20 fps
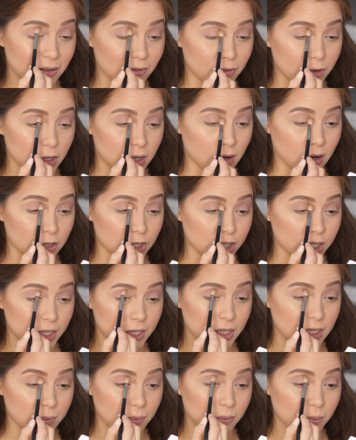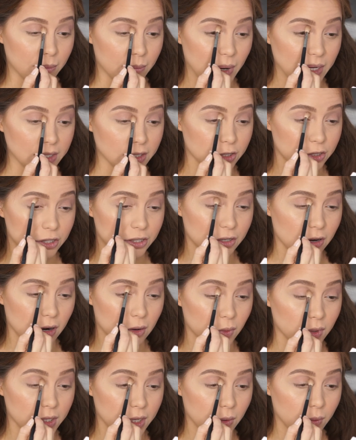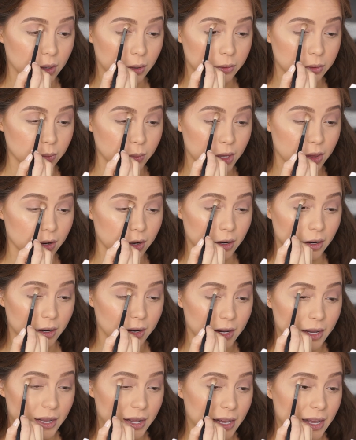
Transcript: for nausea in my sister's car one day when I was with her,